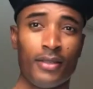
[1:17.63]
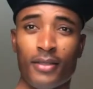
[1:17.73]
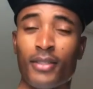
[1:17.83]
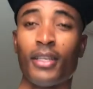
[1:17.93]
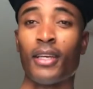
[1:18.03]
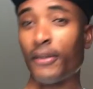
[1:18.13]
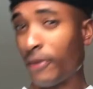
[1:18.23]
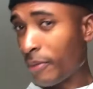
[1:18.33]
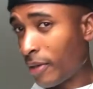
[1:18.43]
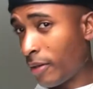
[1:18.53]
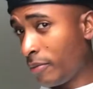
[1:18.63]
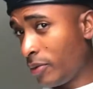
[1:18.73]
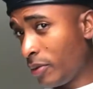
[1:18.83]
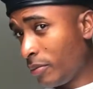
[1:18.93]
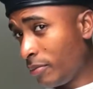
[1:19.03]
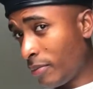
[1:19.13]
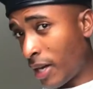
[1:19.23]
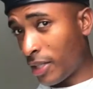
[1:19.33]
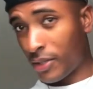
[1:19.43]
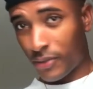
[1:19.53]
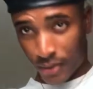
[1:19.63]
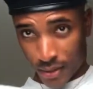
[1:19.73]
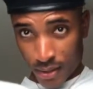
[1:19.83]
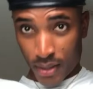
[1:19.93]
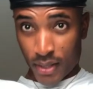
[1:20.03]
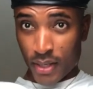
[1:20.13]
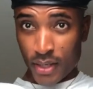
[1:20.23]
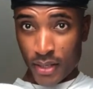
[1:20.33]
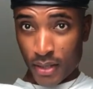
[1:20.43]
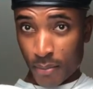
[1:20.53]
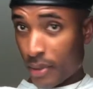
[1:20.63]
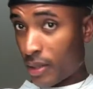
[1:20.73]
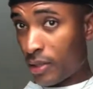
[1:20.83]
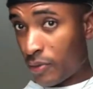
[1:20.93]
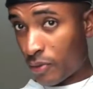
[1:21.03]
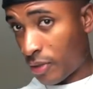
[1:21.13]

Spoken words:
Looks like if I'm gonna march for like the police force.